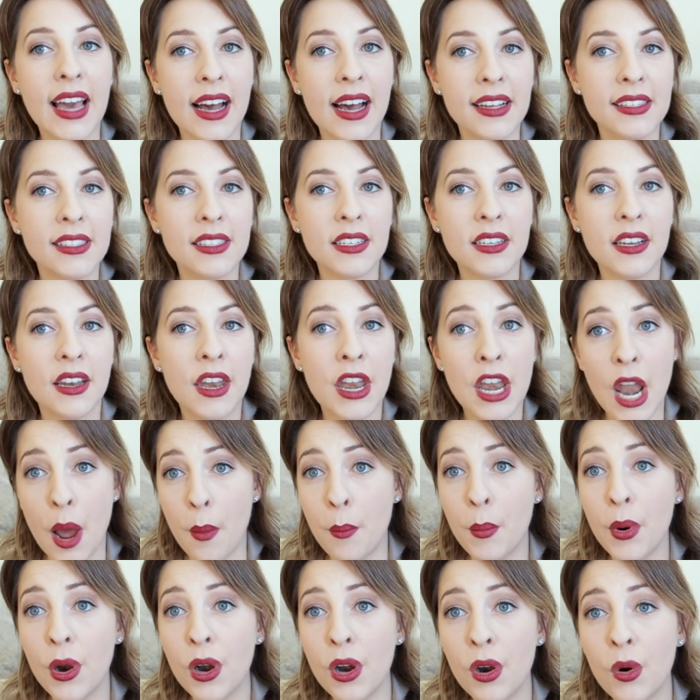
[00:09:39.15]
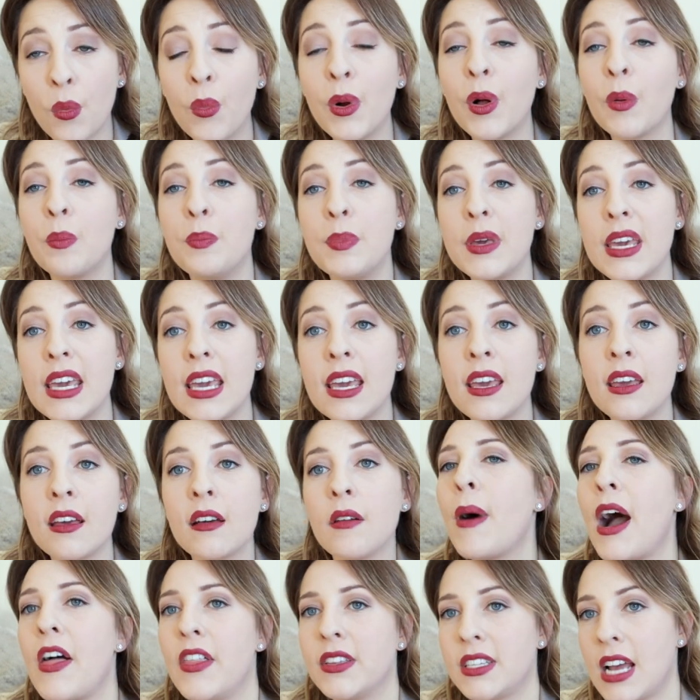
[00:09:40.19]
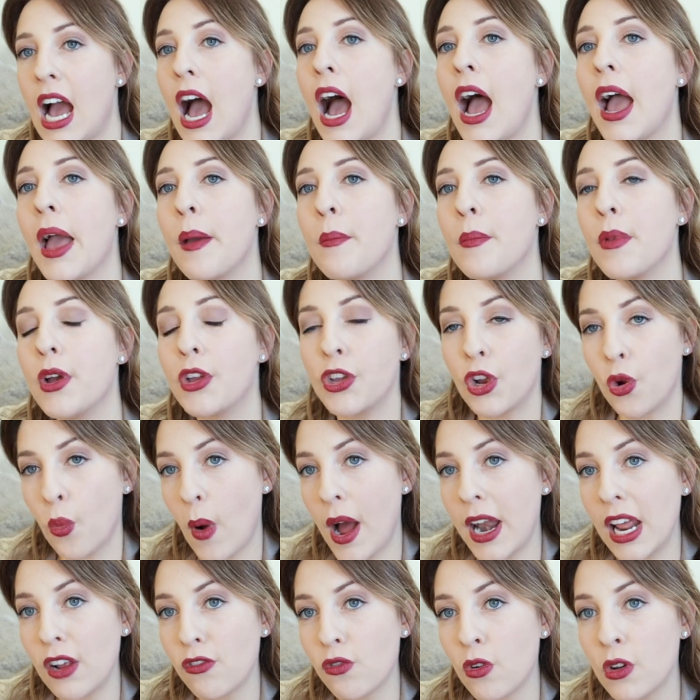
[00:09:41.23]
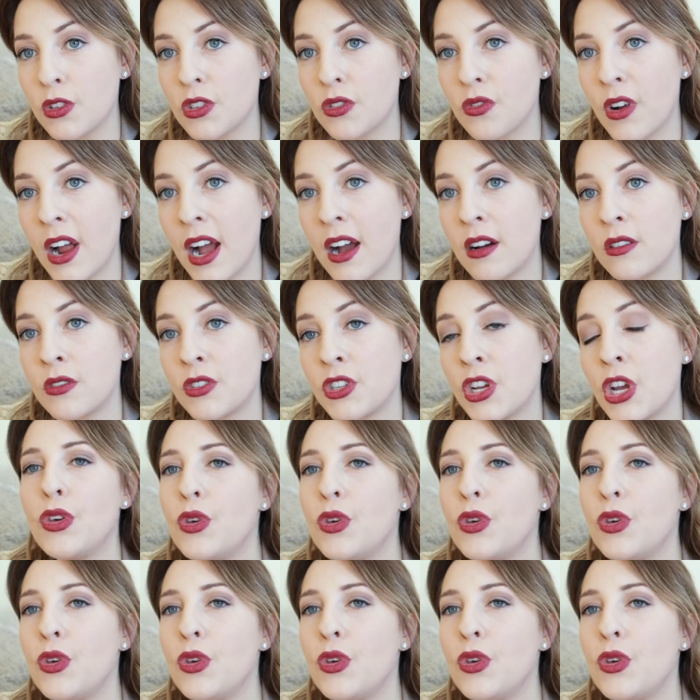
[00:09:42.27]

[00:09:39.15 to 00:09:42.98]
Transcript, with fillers: guest number will be by the time your wedding rolls around,